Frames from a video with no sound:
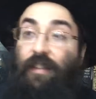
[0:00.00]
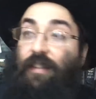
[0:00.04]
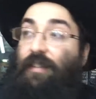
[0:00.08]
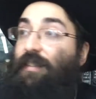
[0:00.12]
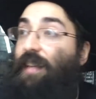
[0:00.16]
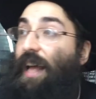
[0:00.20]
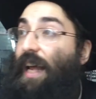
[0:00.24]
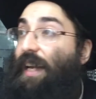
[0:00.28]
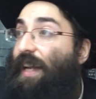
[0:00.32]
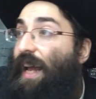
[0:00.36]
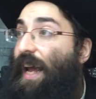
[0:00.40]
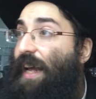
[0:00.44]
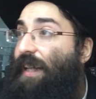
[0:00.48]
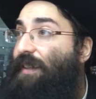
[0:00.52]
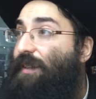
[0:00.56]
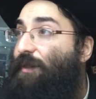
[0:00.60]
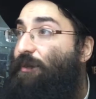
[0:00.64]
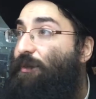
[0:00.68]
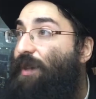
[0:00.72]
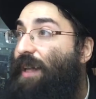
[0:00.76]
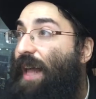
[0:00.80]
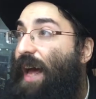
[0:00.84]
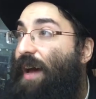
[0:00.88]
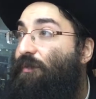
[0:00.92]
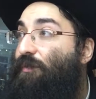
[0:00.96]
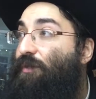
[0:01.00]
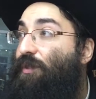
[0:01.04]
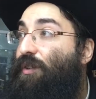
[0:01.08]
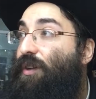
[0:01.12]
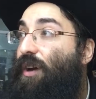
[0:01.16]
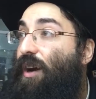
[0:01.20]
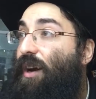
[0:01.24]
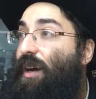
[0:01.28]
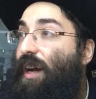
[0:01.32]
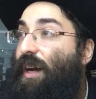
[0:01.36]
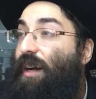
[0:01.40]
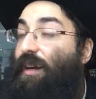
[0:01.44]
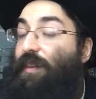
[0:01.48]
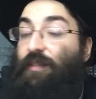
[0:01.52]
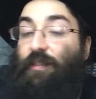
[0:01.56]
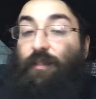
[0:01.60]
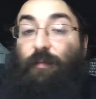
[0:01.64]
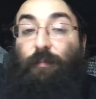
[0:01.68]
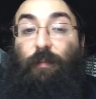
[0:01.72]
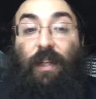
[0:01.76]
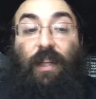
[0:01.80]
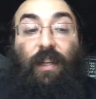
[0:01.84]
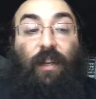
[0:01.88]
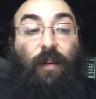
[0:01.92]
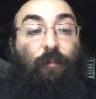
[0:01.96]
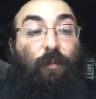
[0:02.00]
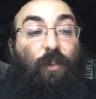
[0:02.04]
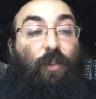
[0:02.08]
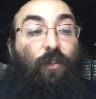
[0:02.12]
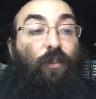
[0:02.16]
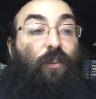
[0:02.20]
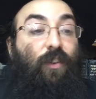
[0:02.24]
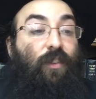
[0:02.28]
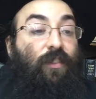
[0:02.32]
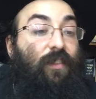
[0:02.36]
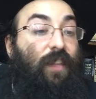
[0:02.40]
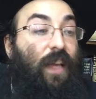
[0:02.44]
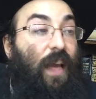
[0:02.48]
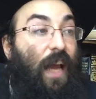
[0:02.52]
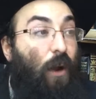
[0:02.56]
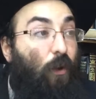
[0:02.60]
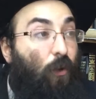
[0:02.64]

the Sanhedrin will have koyach of smicha because